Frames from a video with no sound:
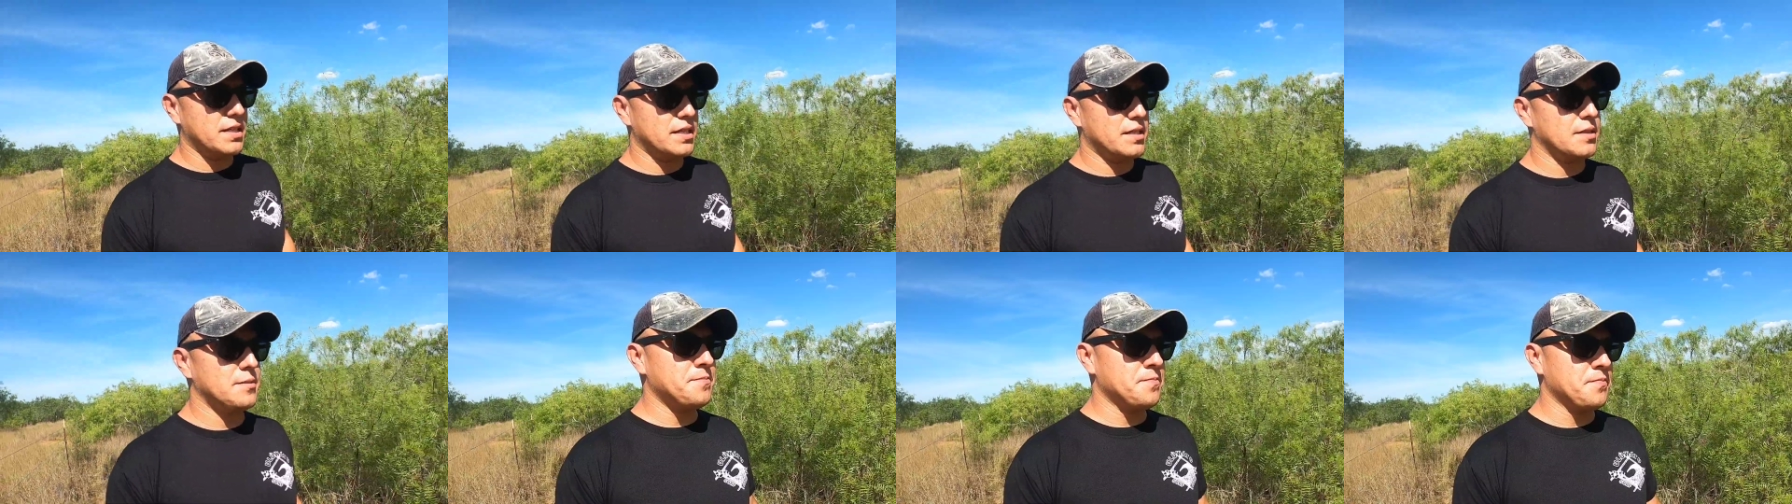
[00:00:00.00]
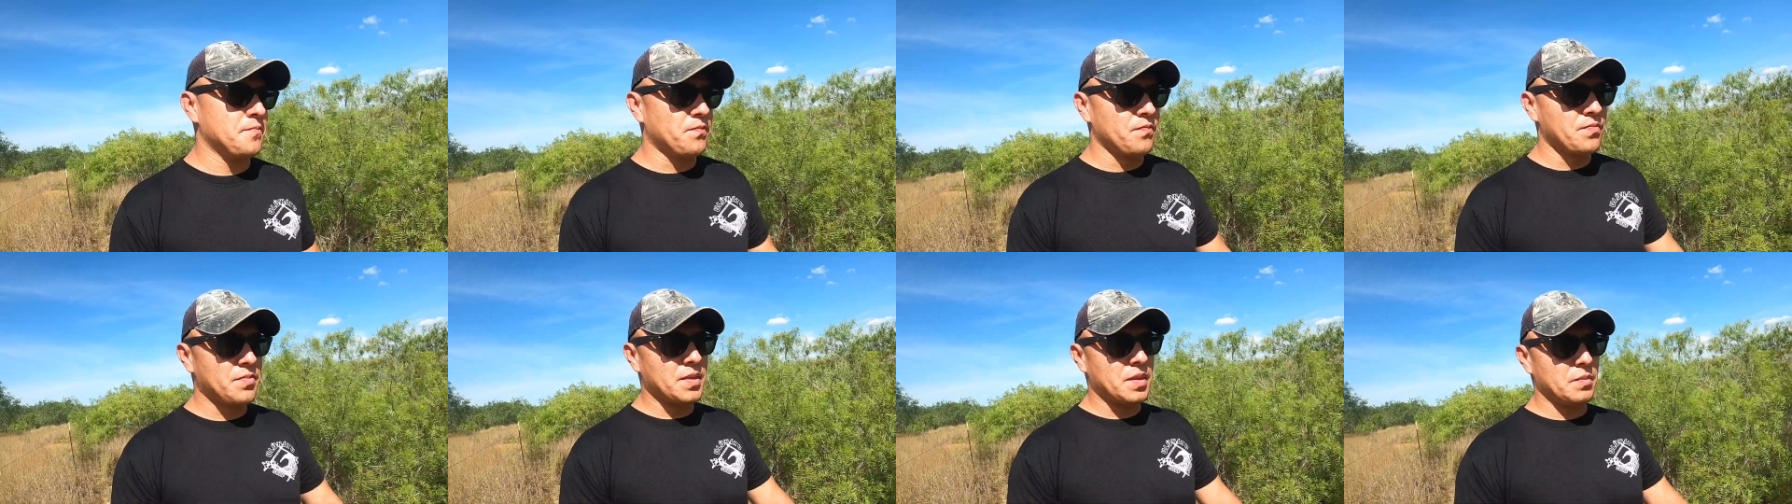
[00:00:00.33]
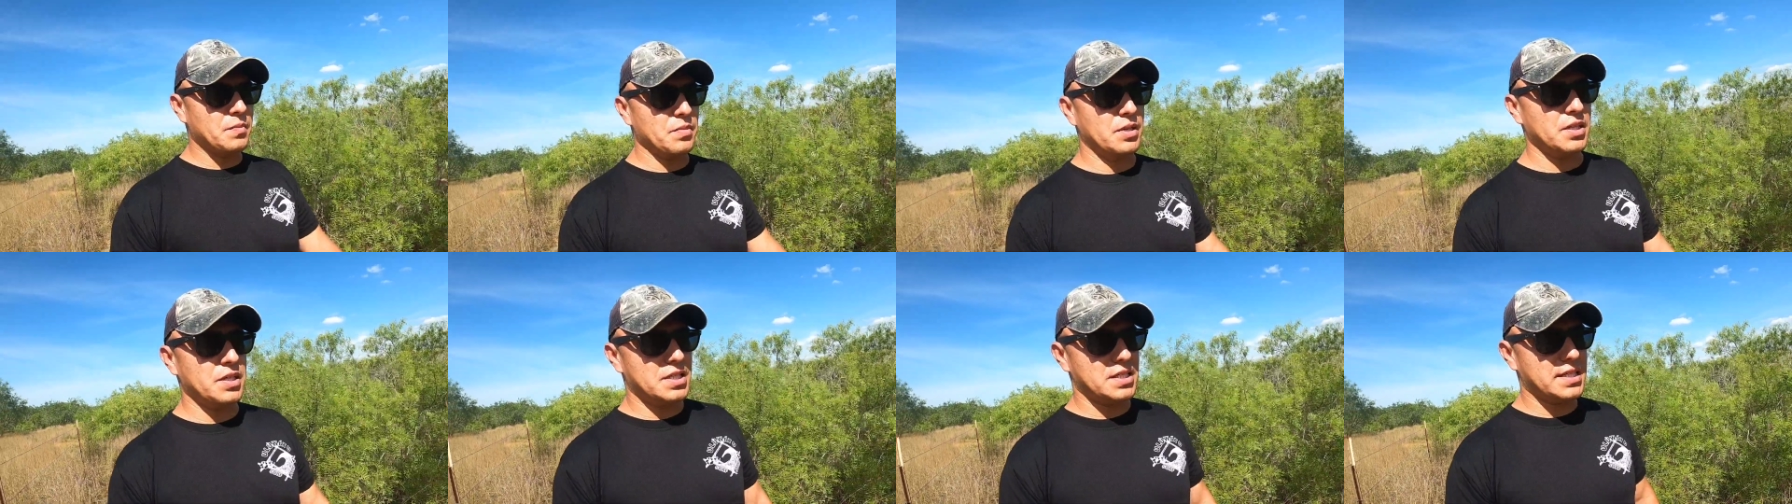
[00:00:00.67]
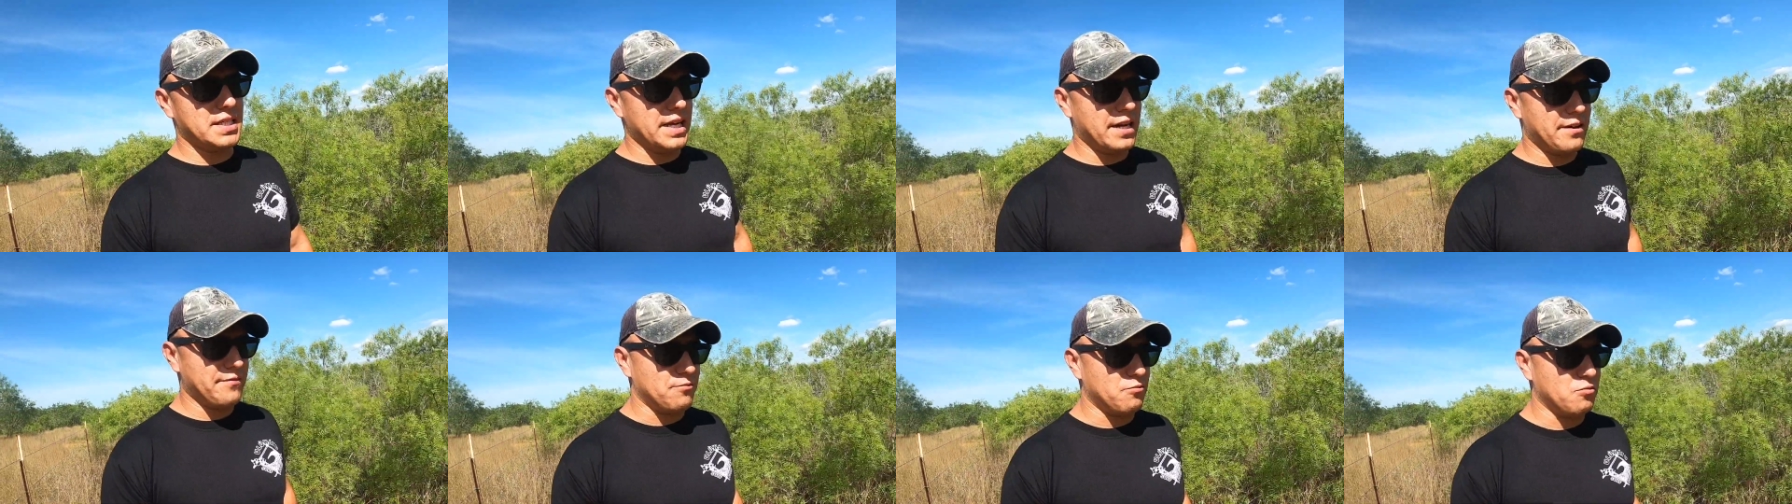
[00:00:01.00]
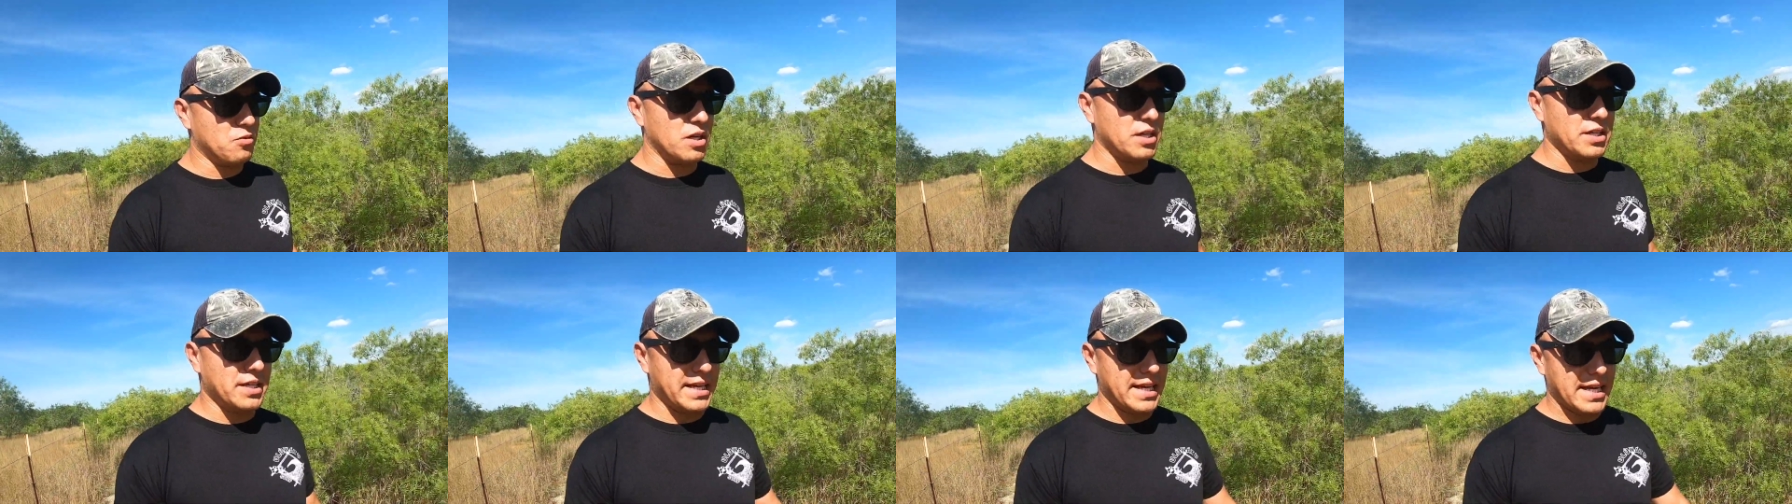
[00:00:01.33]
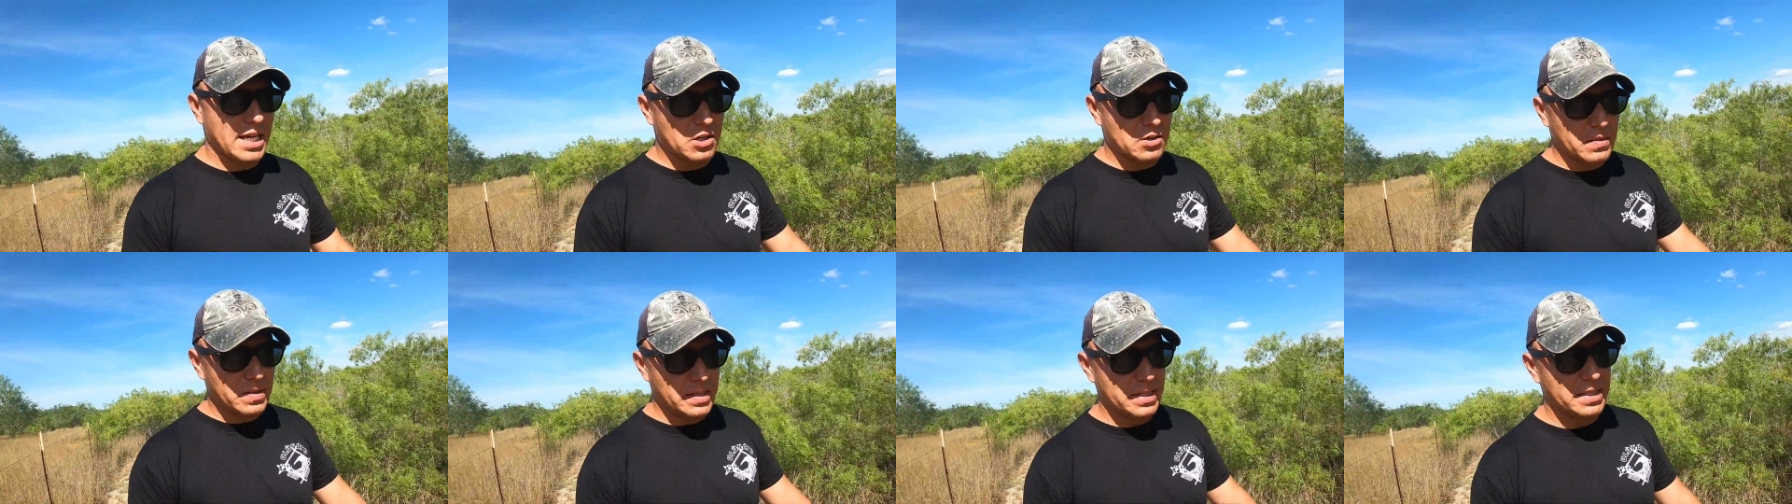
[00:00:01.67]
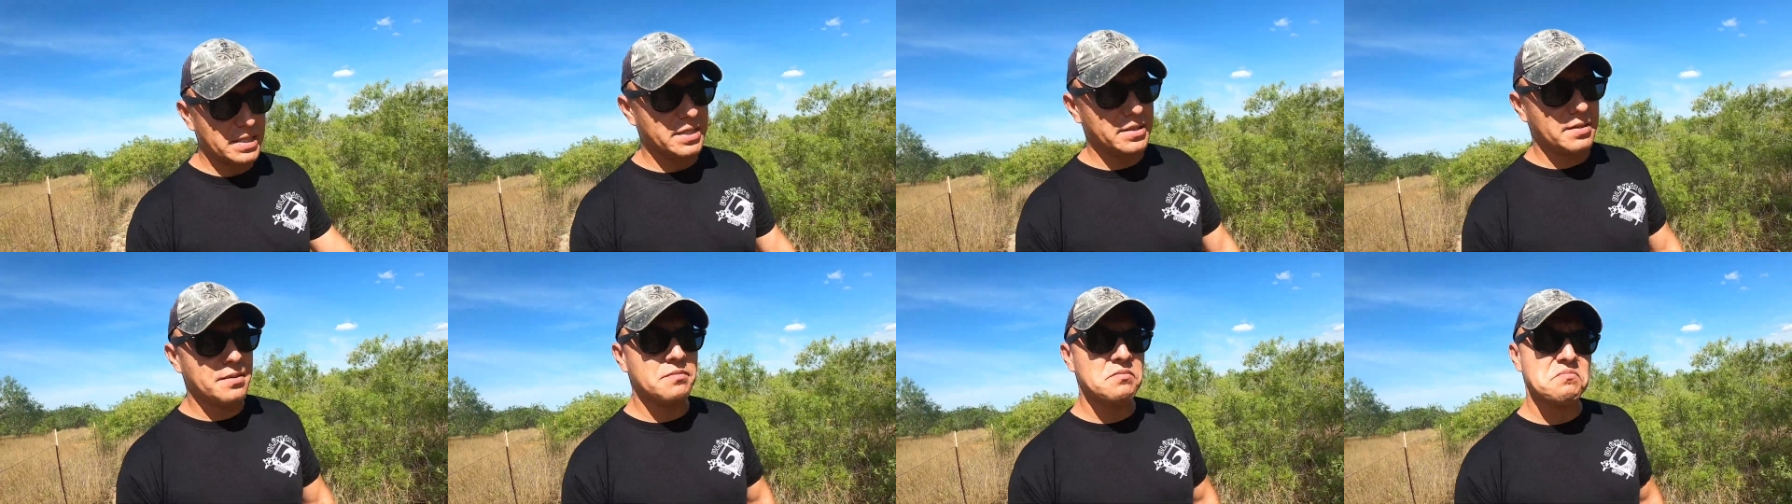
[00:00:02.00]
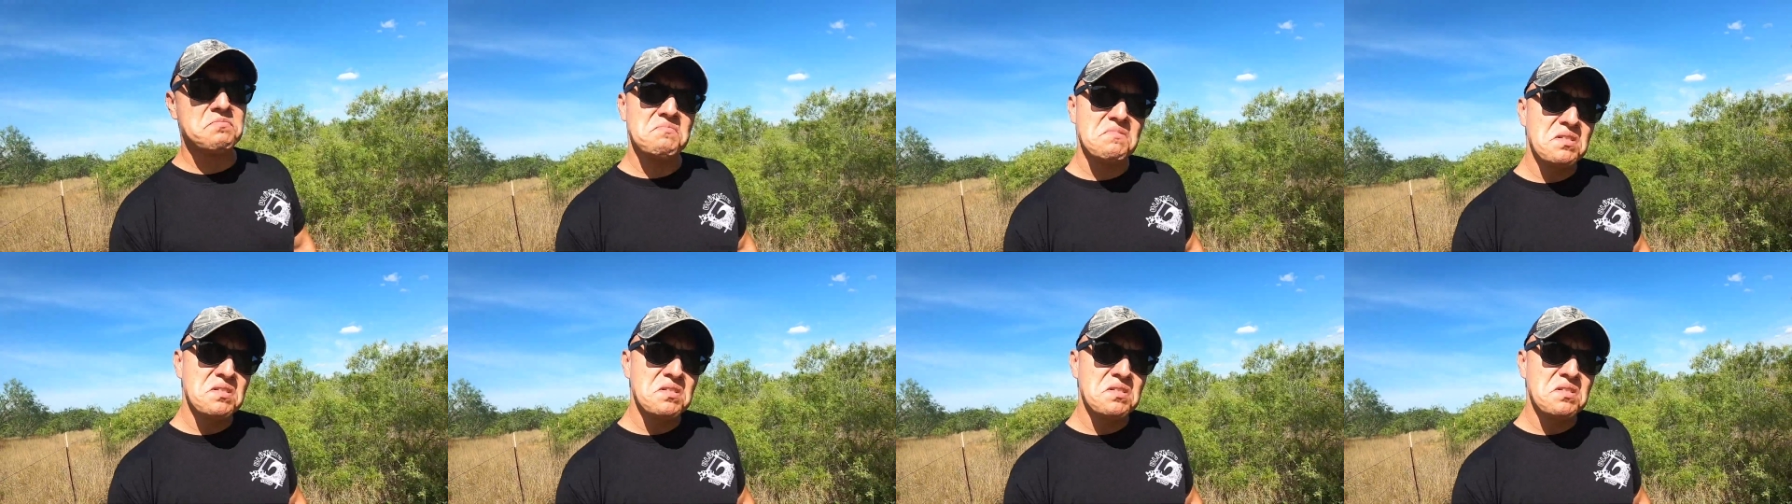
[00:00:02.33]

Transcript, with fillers: there, but you just have run cattle out there.